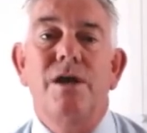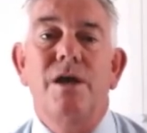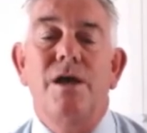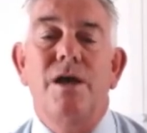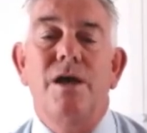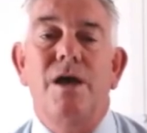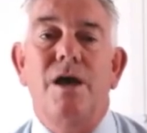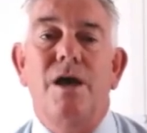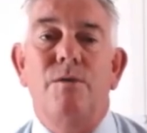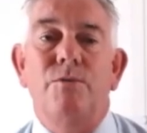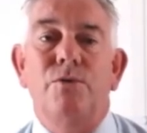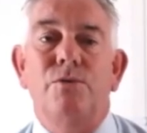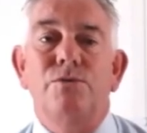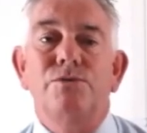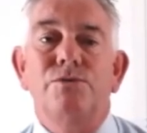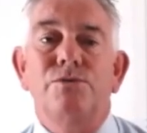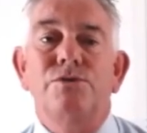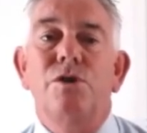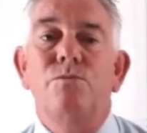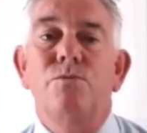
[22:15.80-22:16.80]
We also
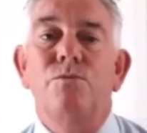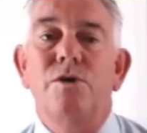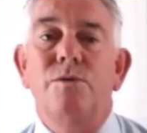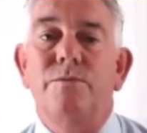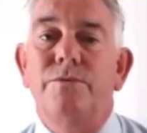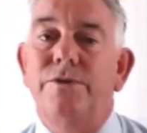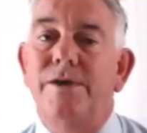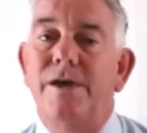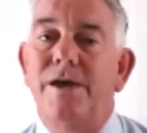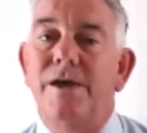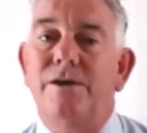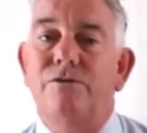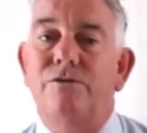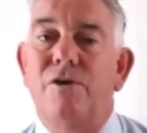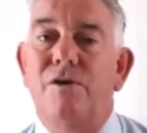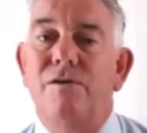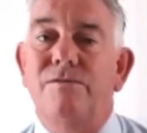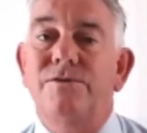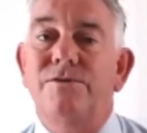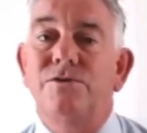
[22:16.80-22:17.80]
work with the
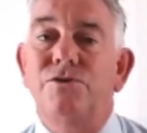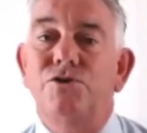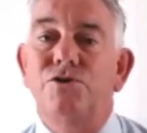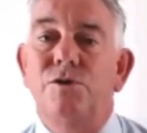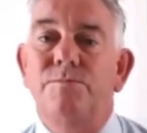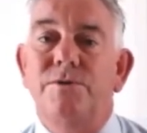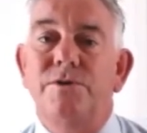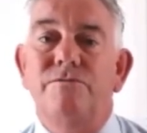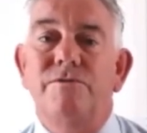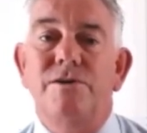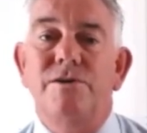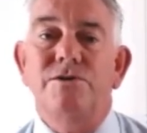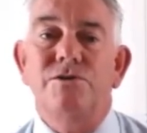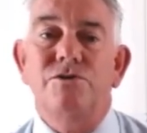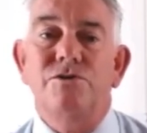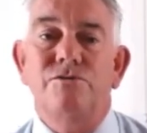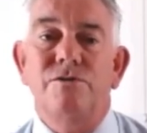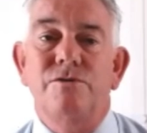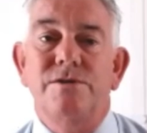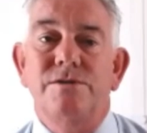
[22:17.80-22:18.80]
aircraft and shipping
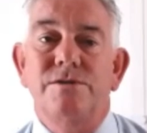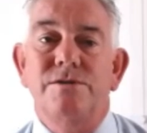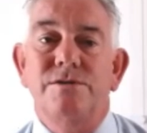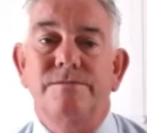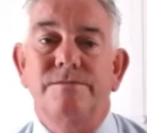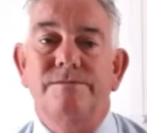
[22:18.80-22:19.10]
registries.